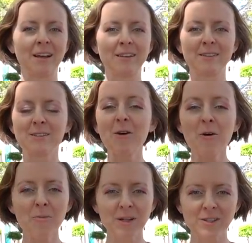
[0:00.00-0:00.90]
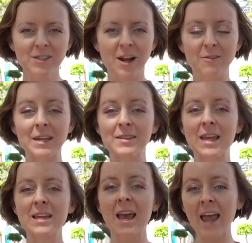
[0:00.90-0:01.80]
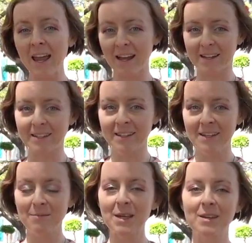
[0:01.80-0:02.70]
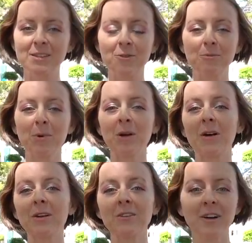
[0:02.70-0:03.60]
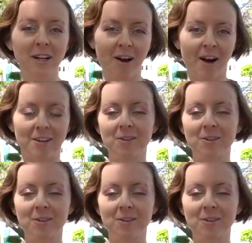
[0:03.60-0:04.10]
so much stuff, and they can because you can put it on a credit card,